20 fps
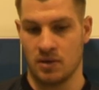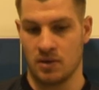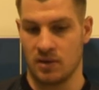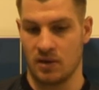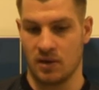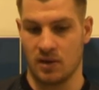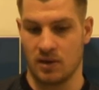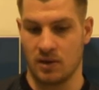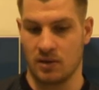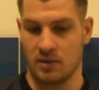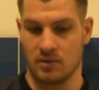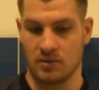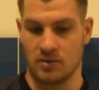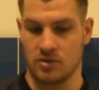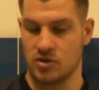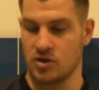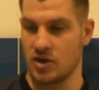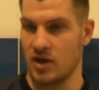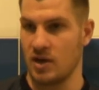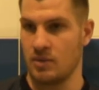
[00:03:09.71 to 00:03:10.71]
and
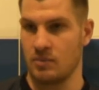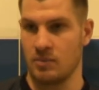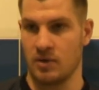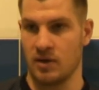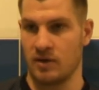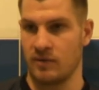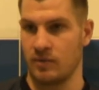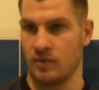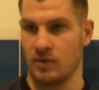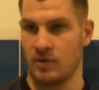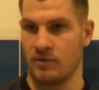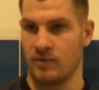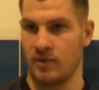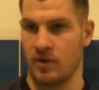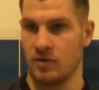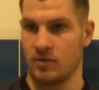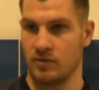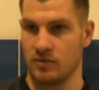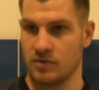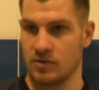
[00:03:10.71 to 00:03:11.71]
the chairman, everyone
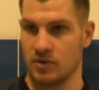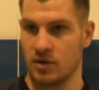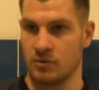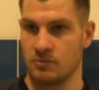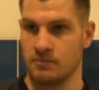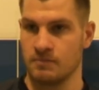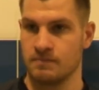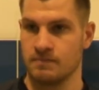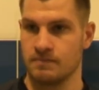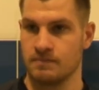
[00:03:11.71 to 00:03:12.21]
involved. So